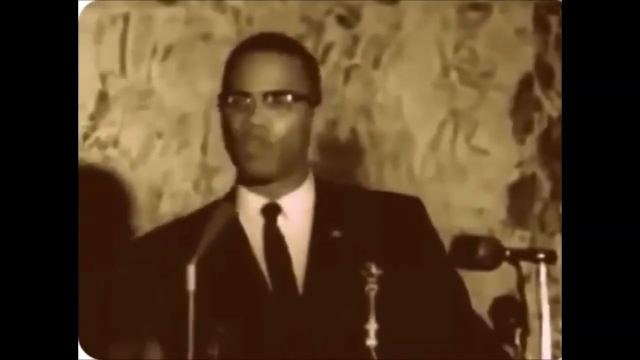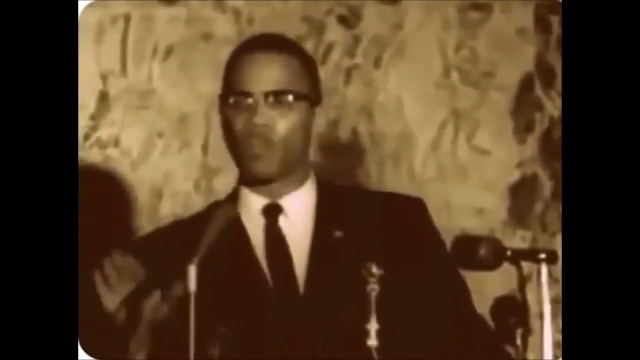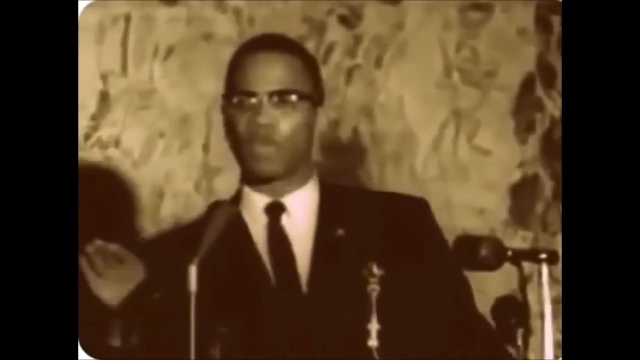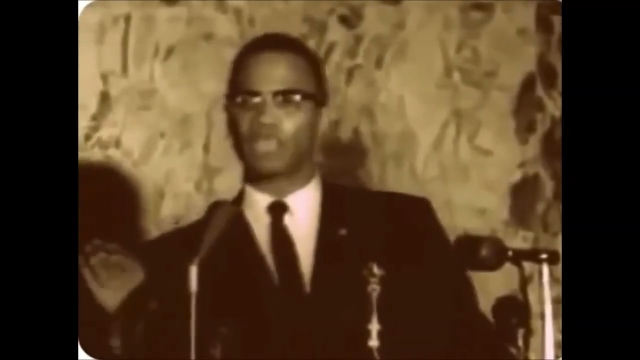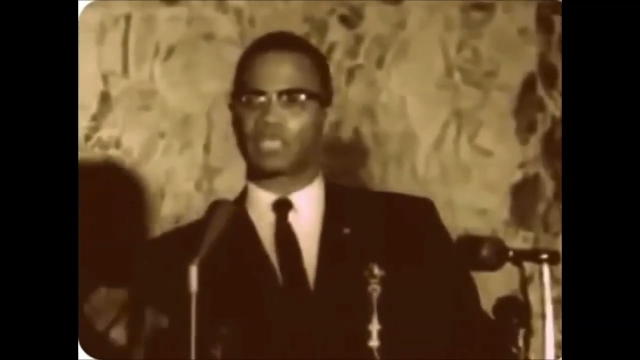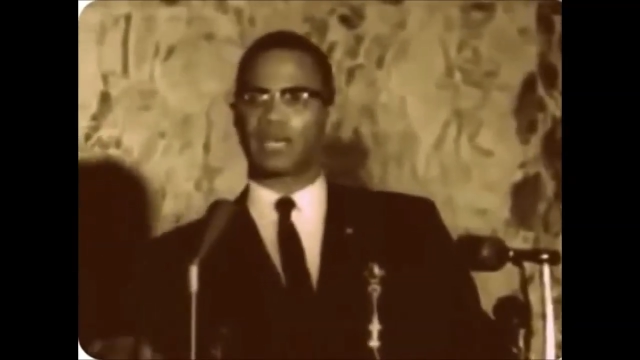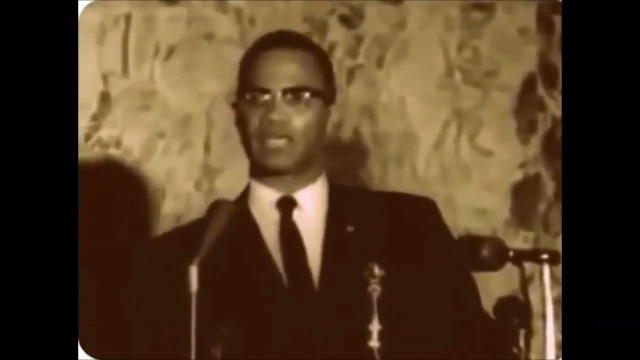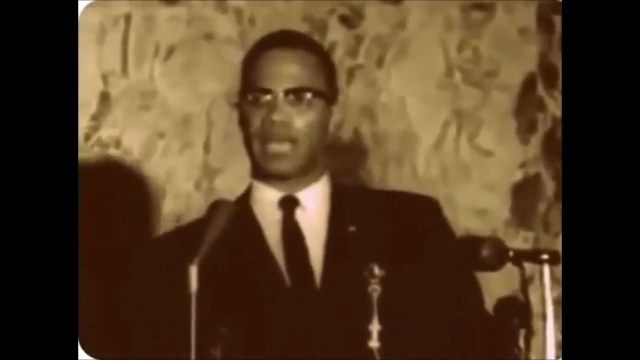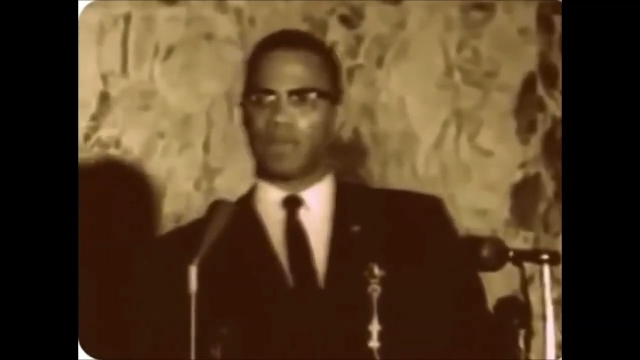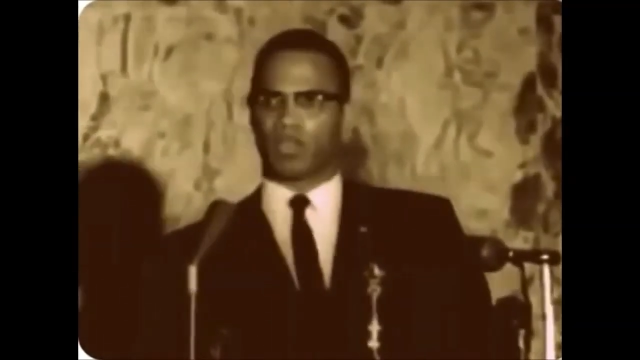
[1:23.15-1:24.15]
We don't
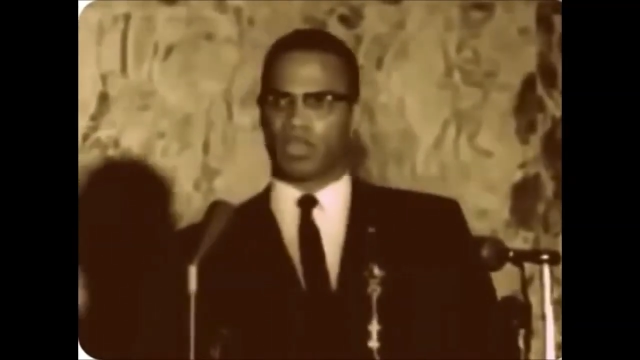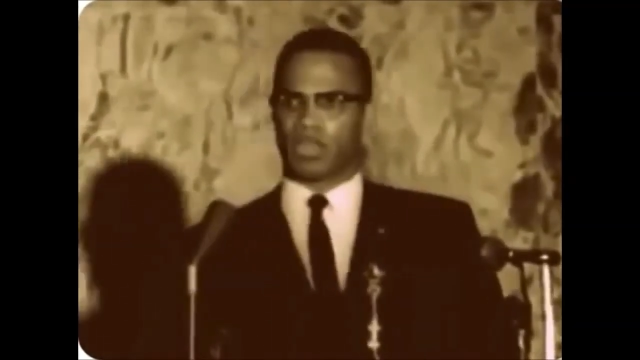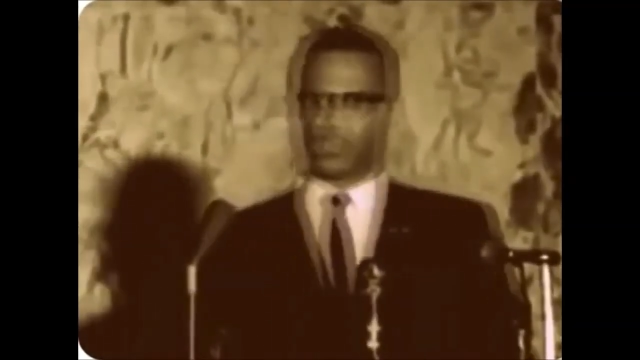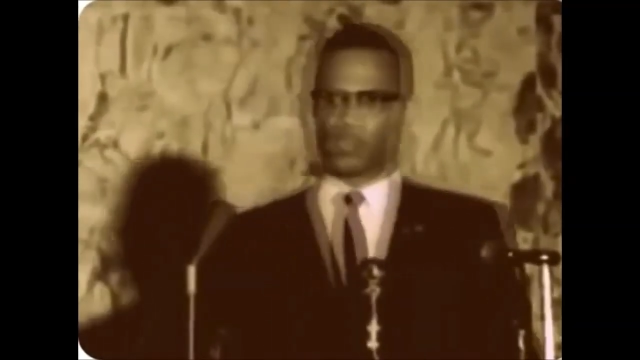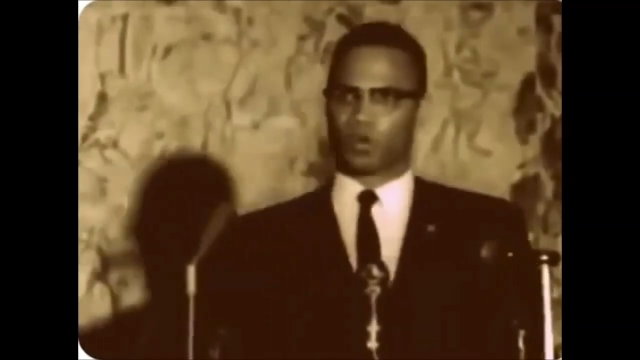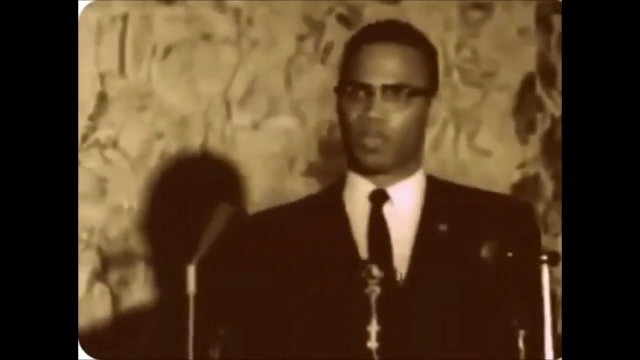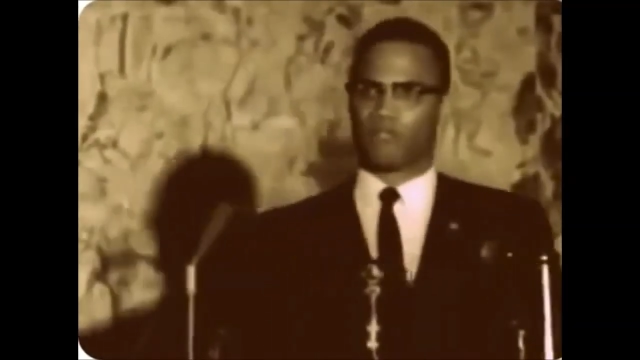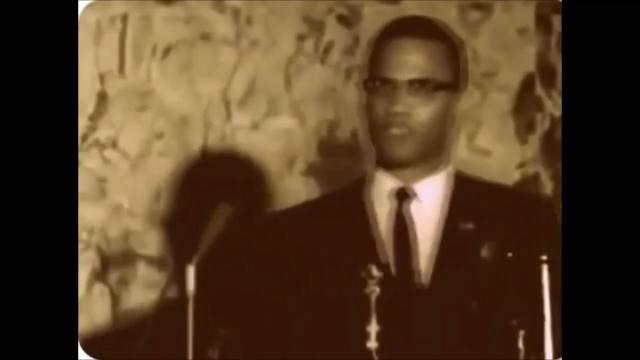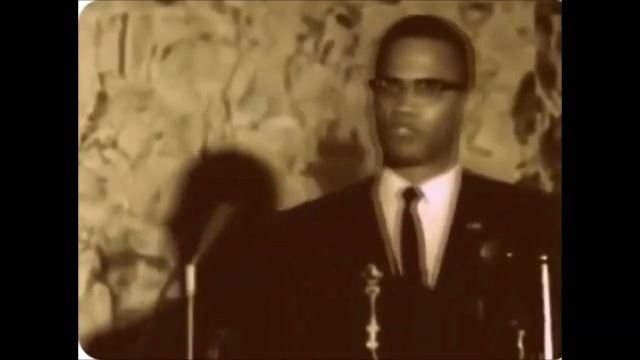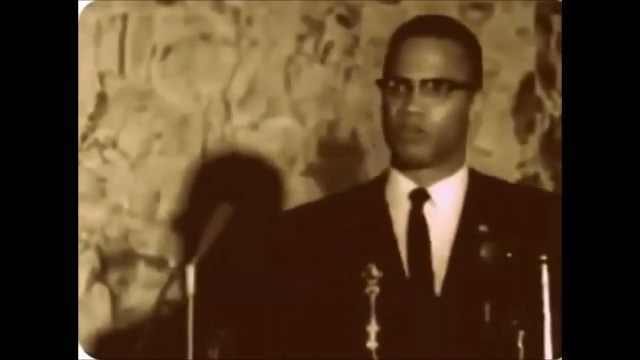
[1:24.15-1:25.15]
waste our time on
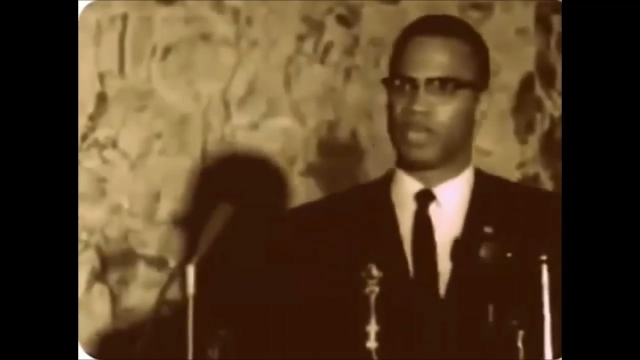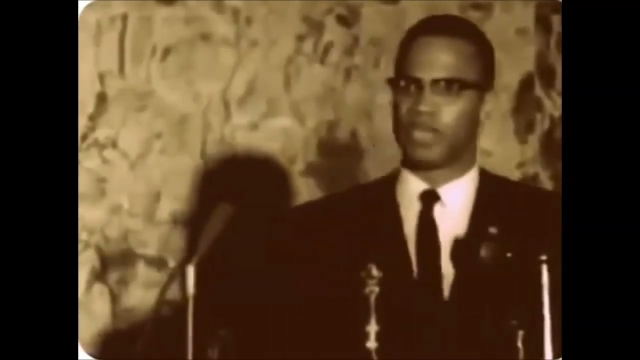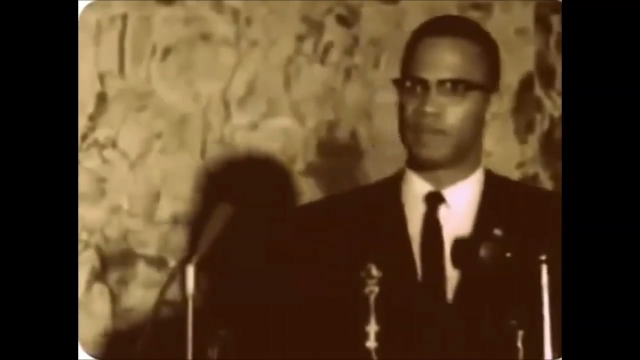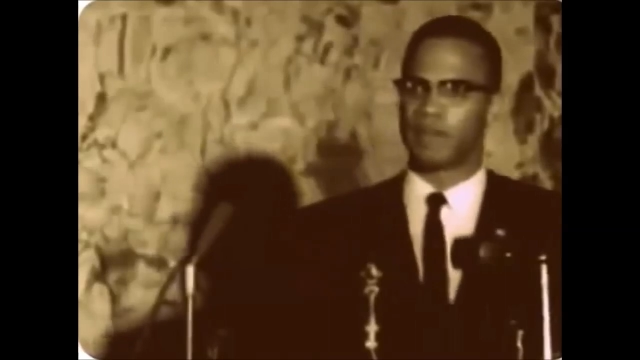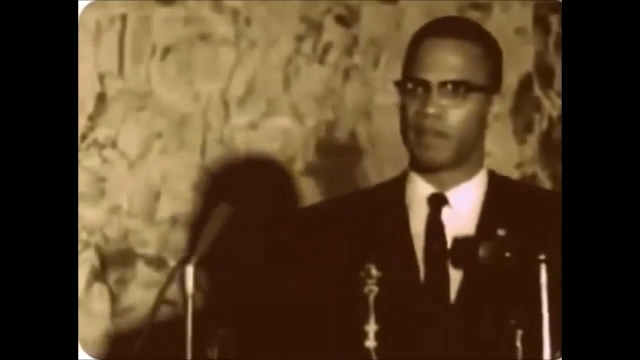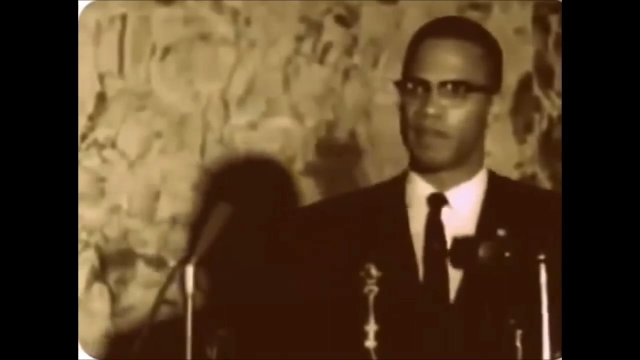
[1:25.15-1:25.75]
125th Street,